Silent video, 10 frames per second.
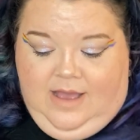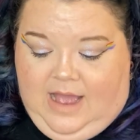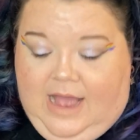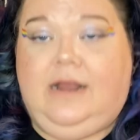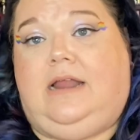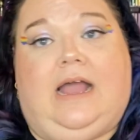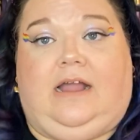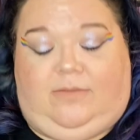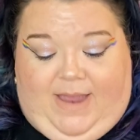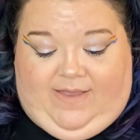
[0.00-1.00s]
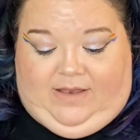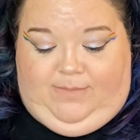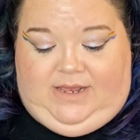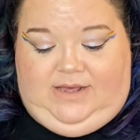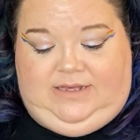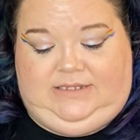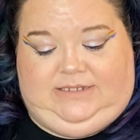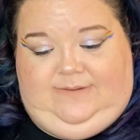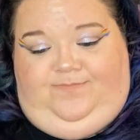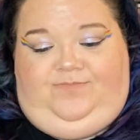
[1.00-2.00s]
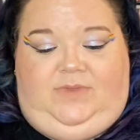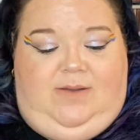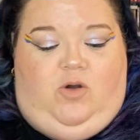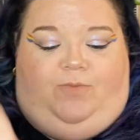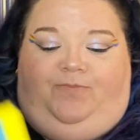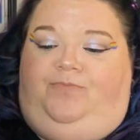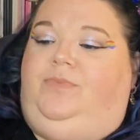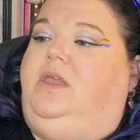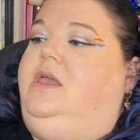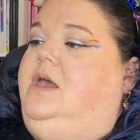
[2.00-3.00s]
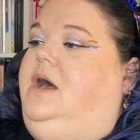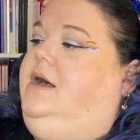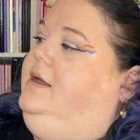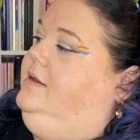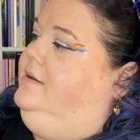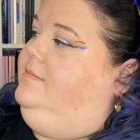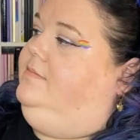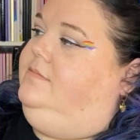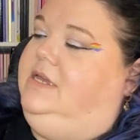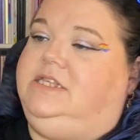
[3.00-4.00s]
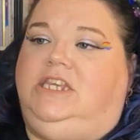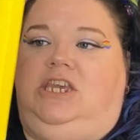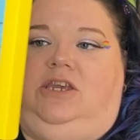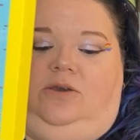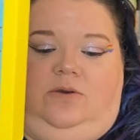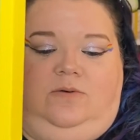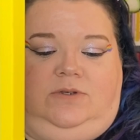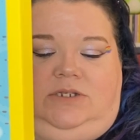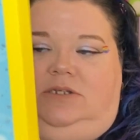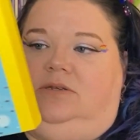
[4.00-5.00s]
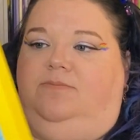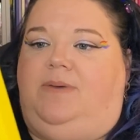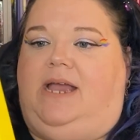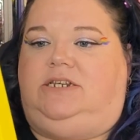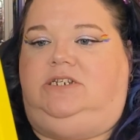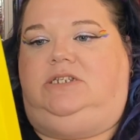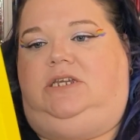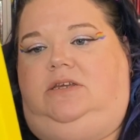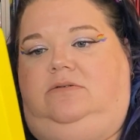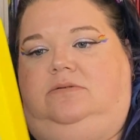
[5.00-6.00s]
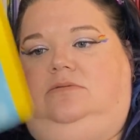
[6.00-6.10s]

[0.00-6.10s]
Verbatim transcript: I, I got the palette because, come on. Um, It's cute. Packaging's cute.